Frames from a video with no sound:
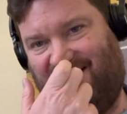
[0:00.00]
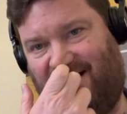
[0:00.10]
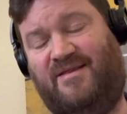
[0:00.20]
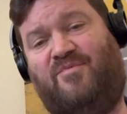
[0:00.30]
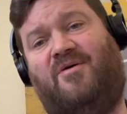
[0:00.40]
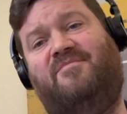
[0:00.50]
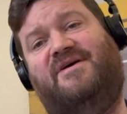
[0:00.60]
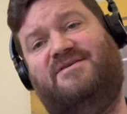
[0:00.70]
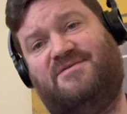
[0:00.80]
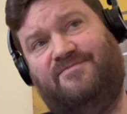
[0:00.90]
I think the problem
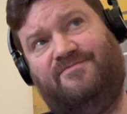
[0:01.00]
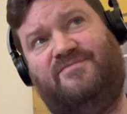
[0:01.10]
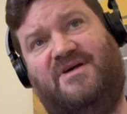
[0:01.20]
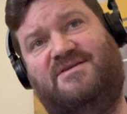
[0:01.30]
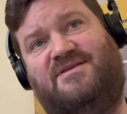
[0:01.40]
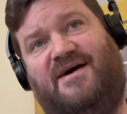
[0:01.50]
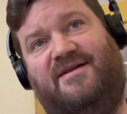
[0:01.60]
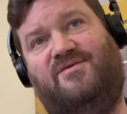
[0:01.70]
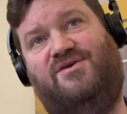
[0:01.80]
is that,